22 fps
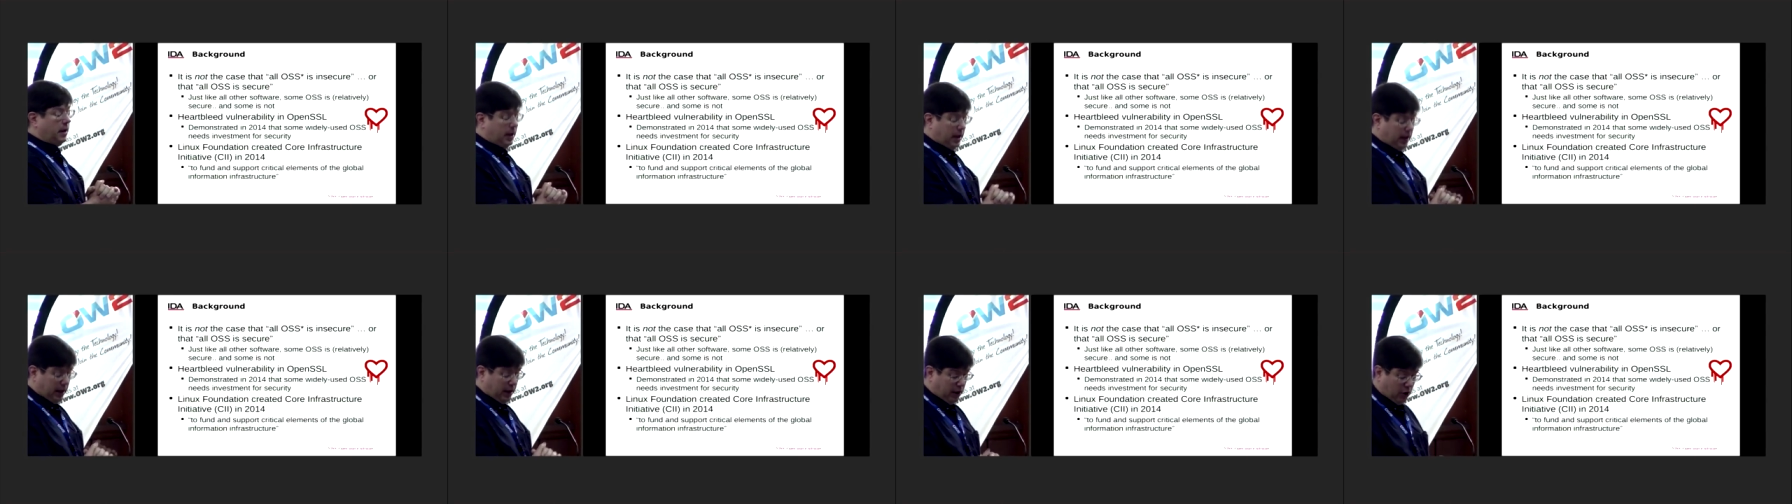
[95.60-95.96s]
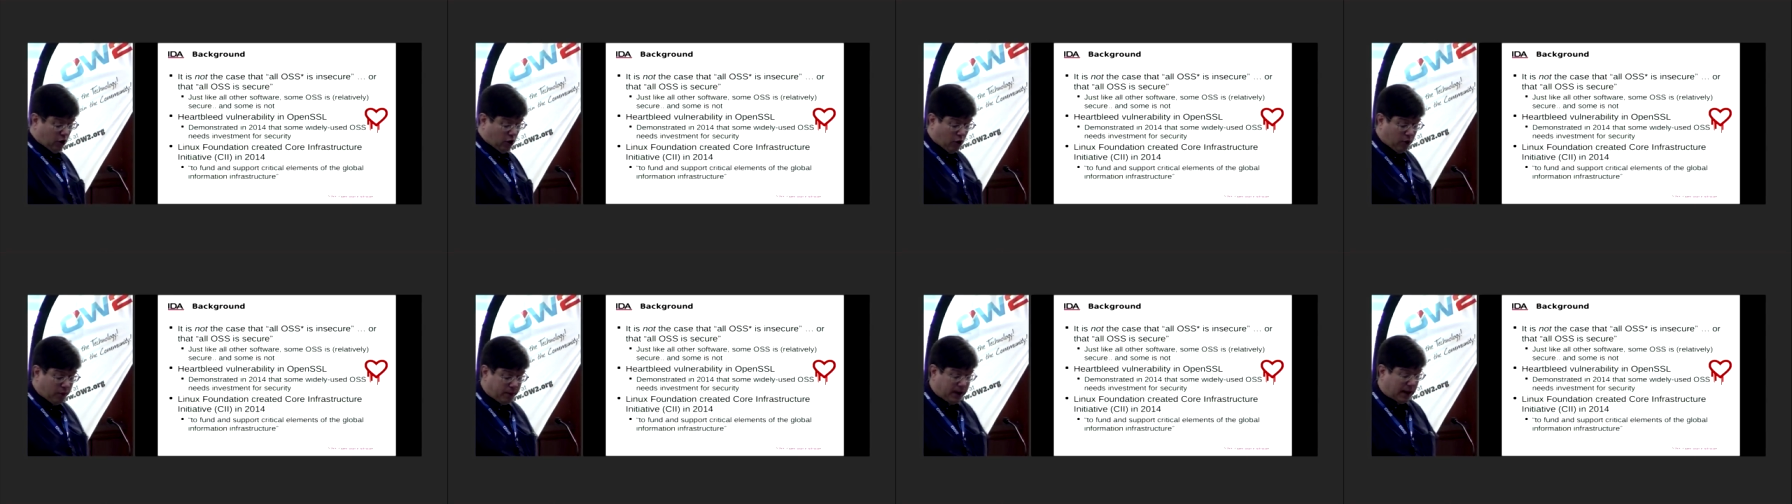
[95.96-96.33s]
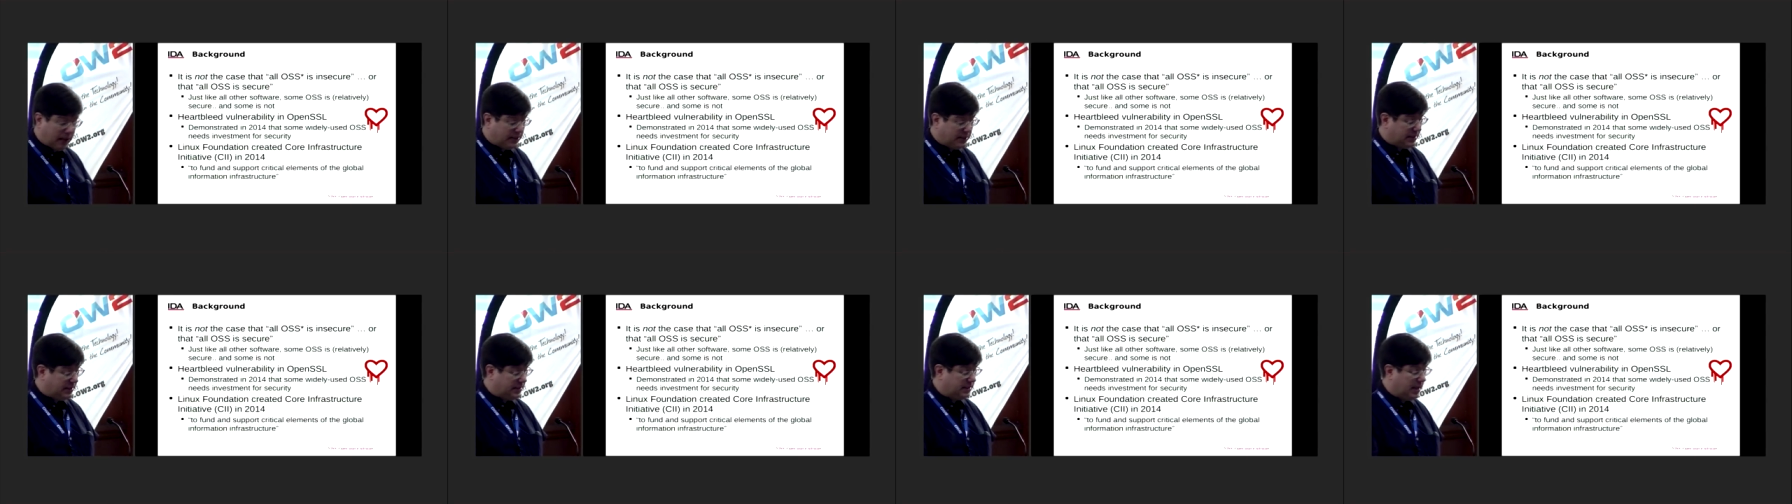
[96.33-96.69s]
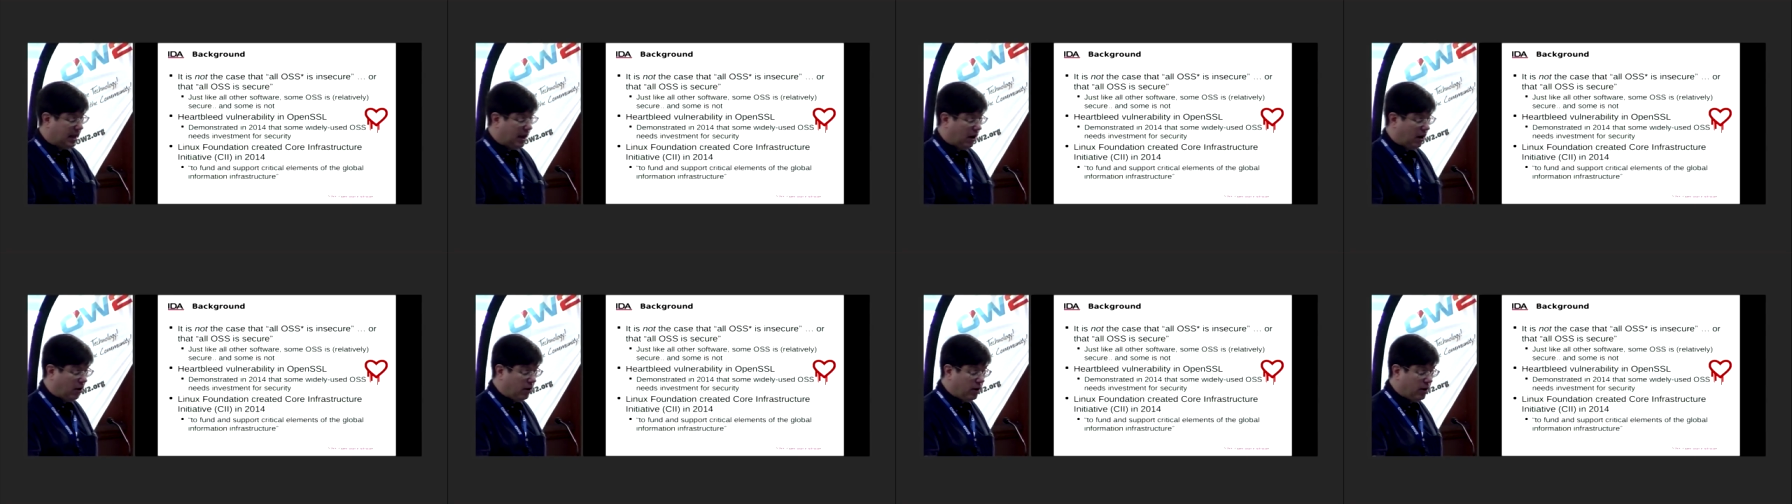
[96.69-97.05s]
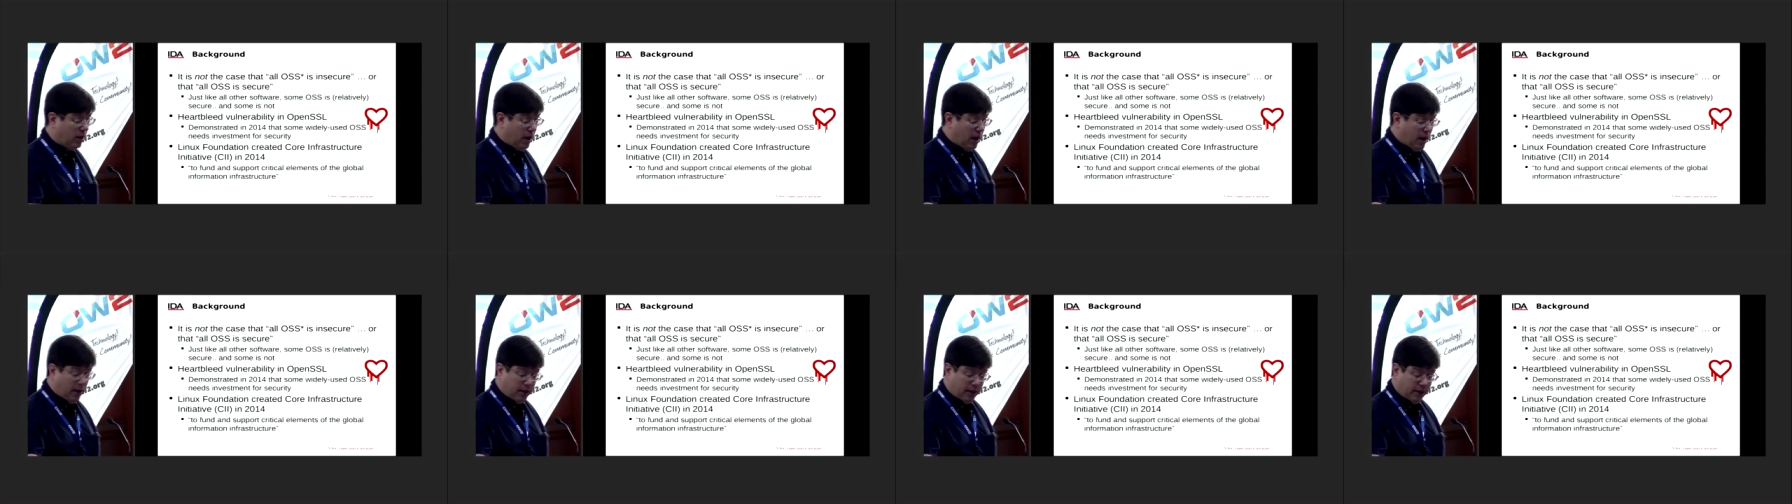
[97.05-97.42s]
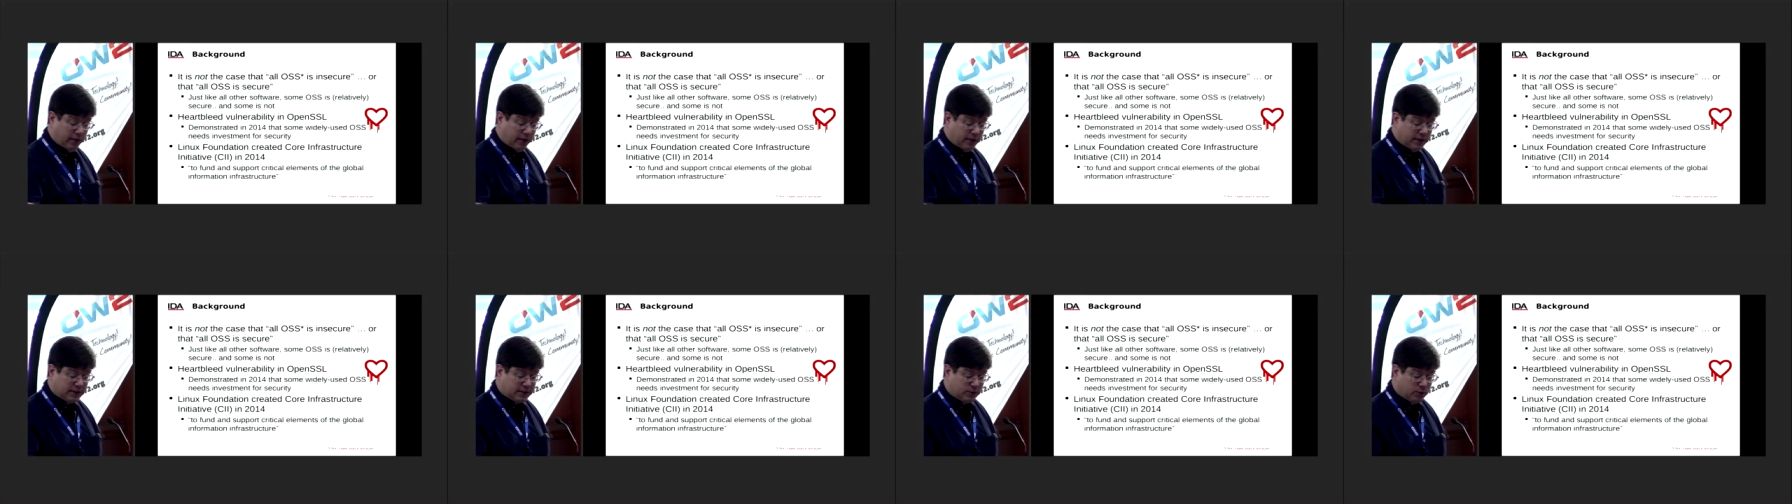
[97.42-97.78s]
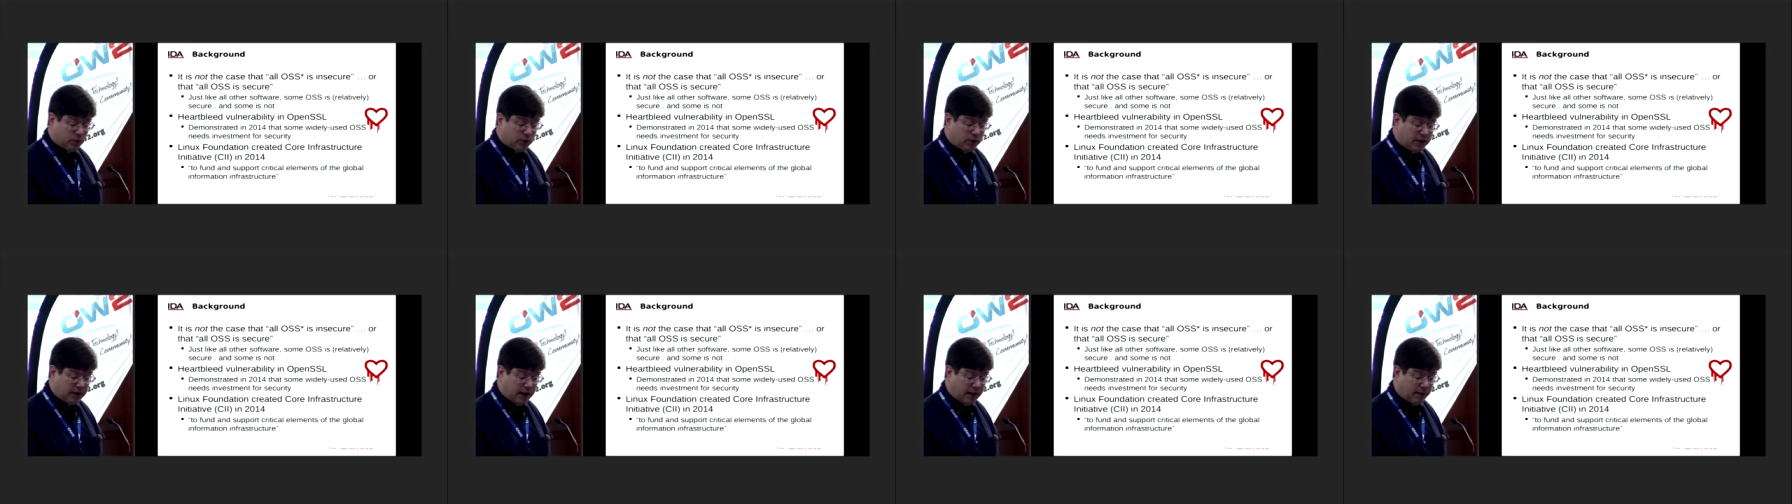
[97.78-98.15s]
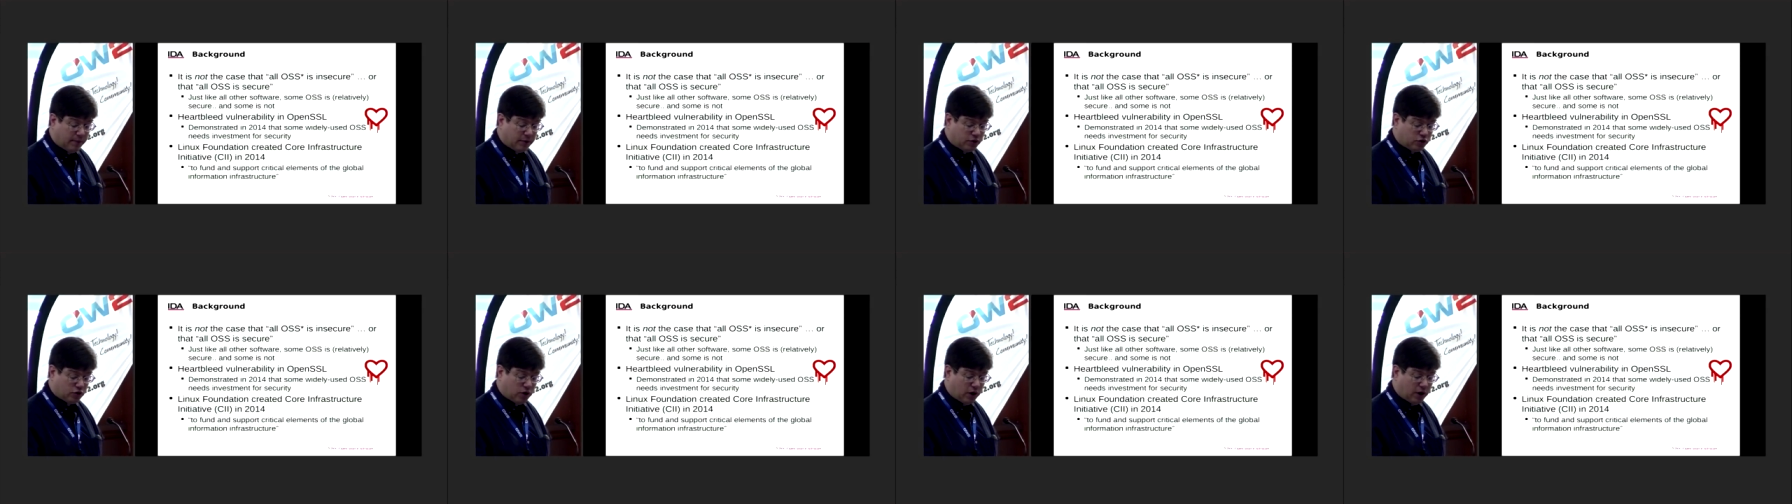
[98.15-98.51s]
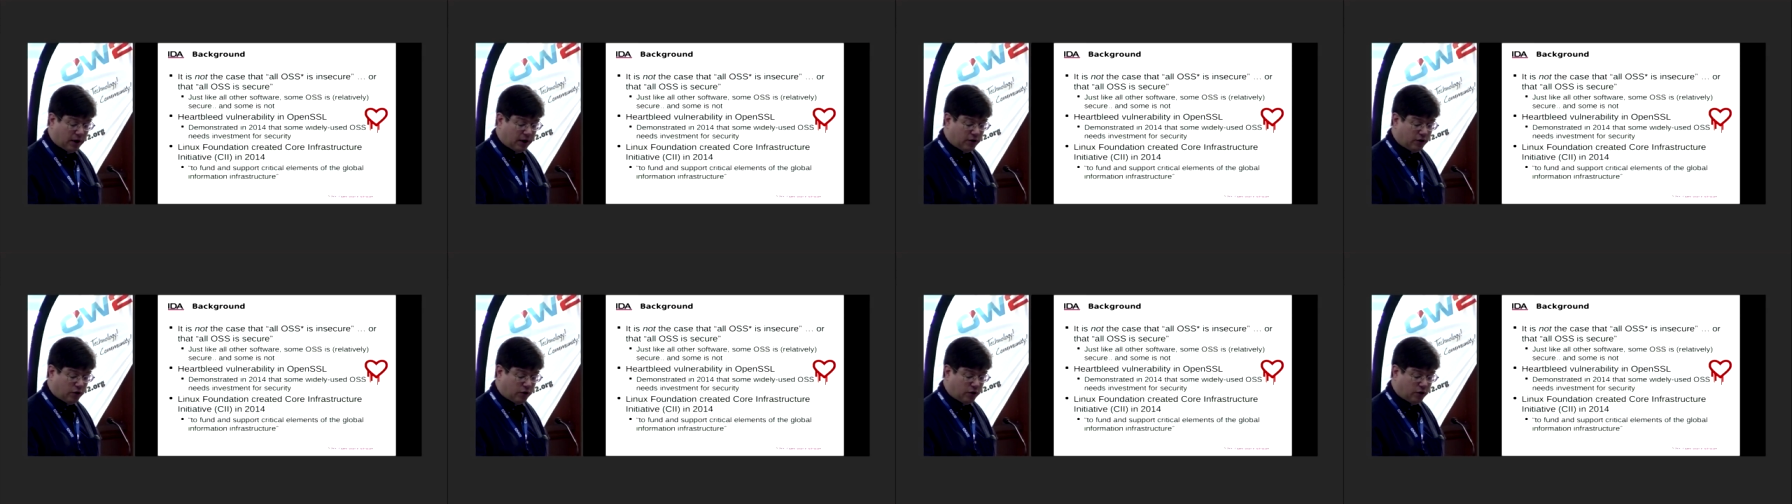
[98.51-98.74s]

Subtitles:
in OpenSSL. And this really demonstrated